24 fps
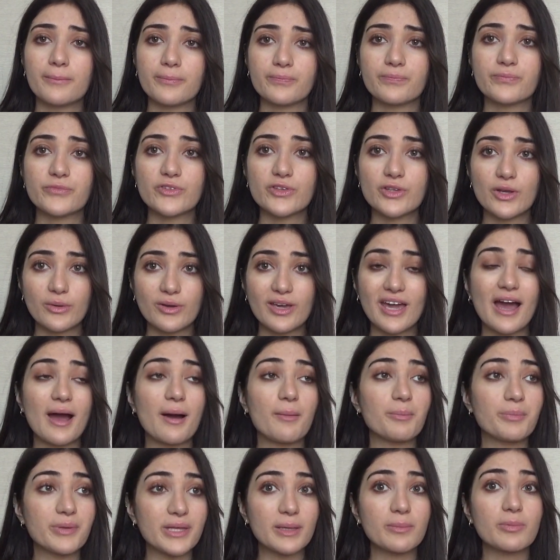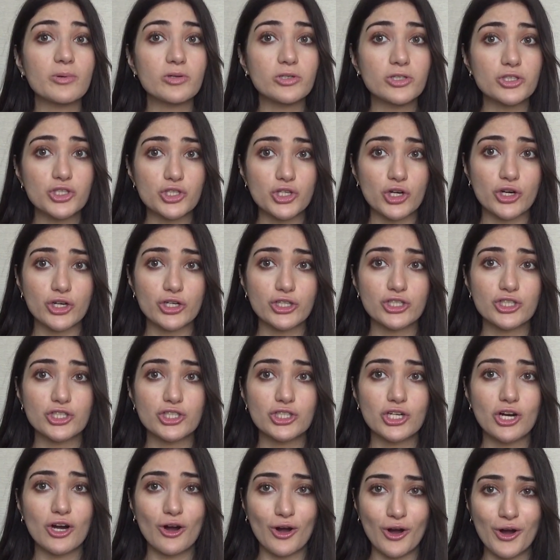So yeah, people in charge
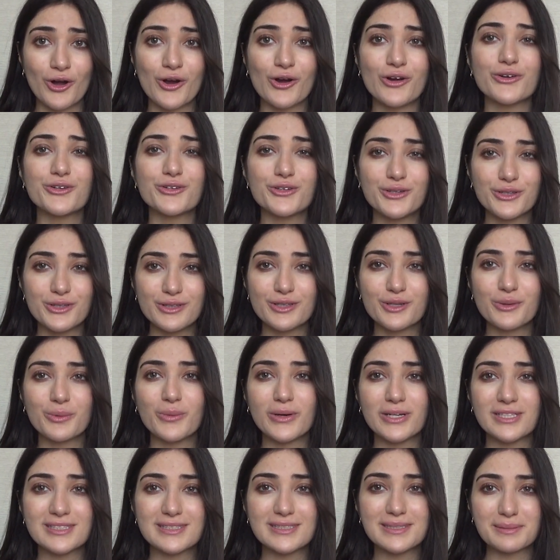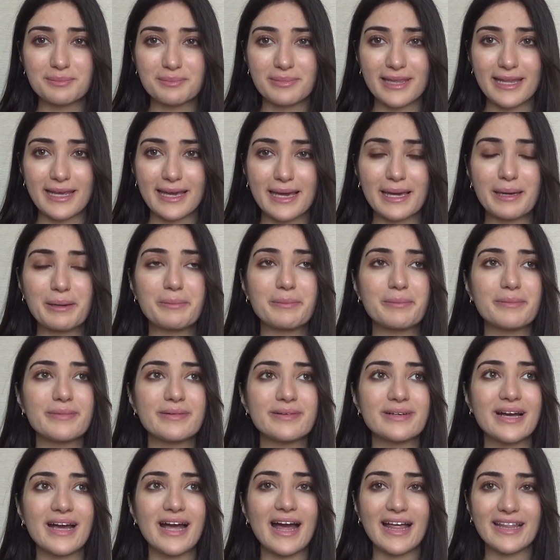are the ones to blame
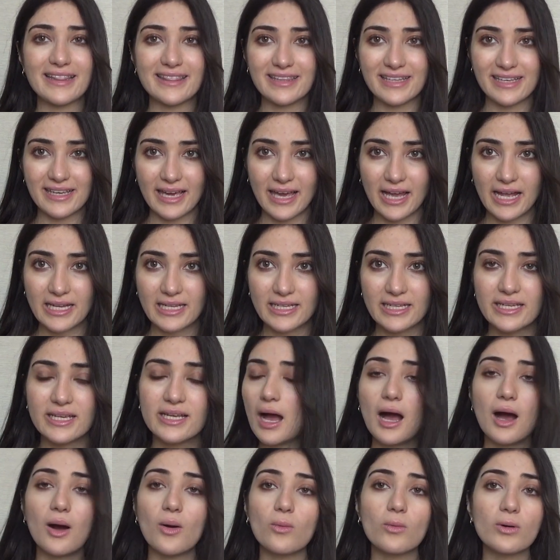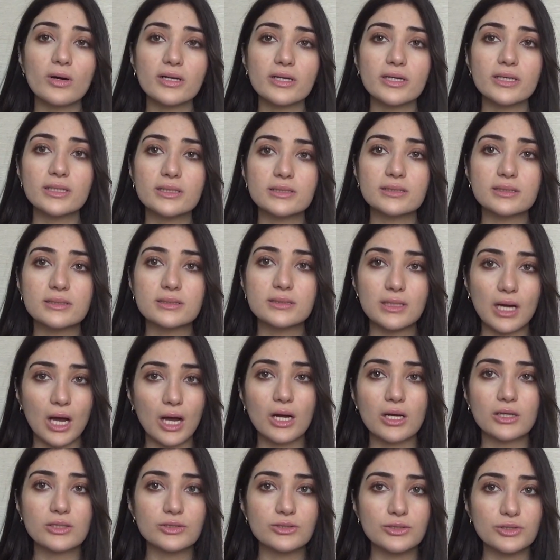at the end. I want to
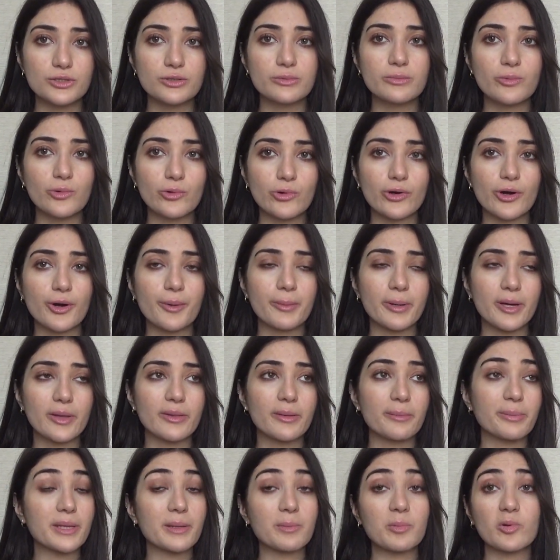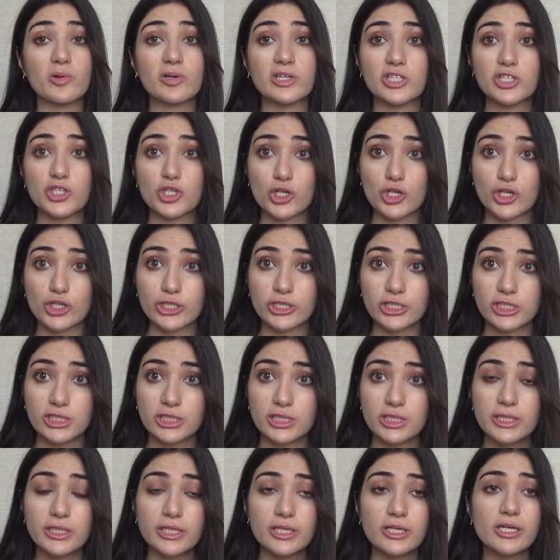talk to you more about the people in charge
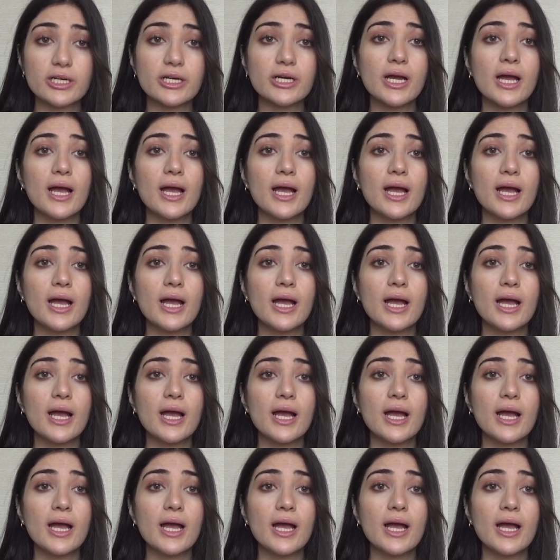here.